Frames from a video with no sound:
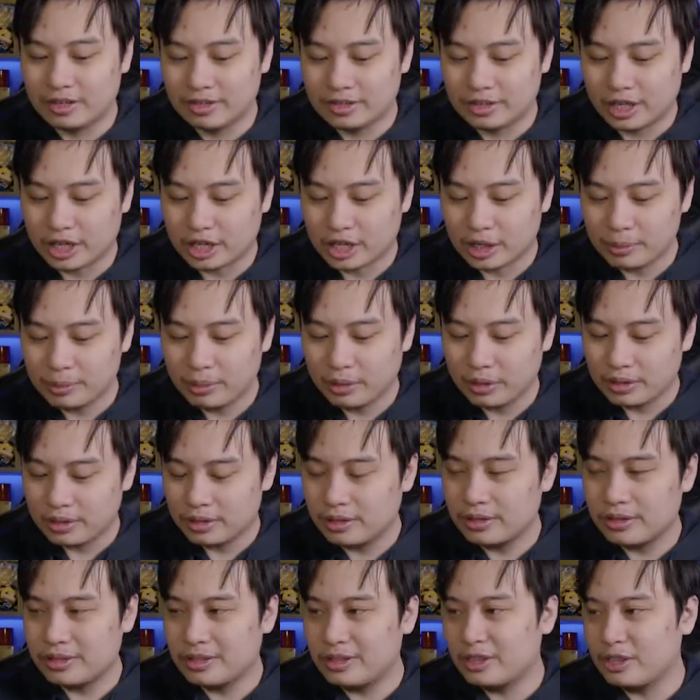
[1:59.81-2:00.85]
So they're going to put
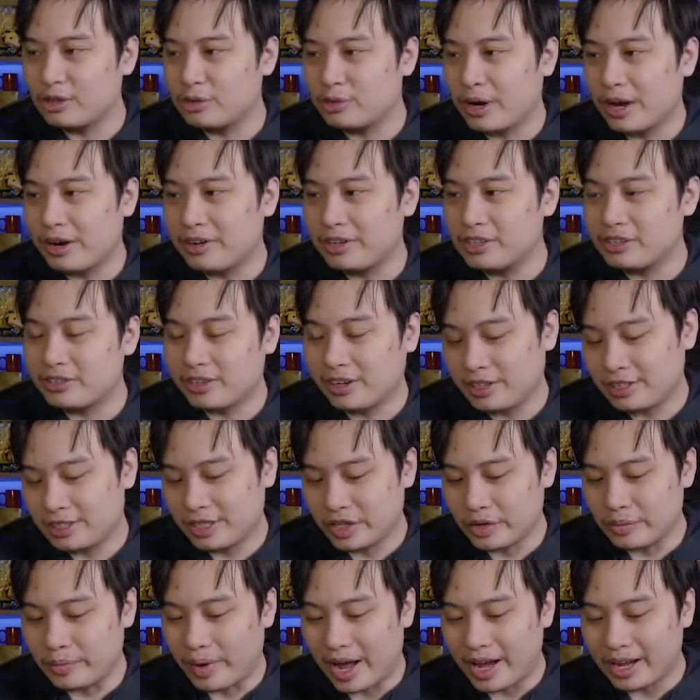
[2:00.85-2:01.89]
the rarest rarity
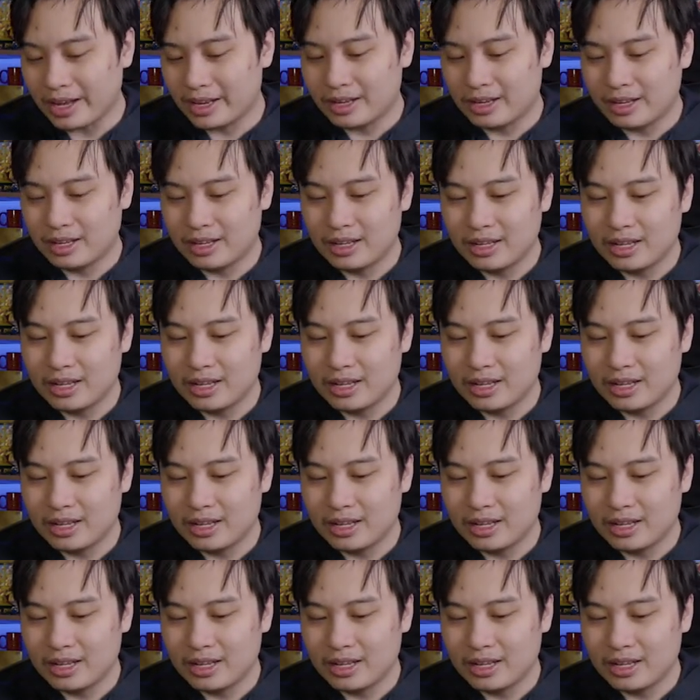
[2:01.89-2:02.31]
in the back.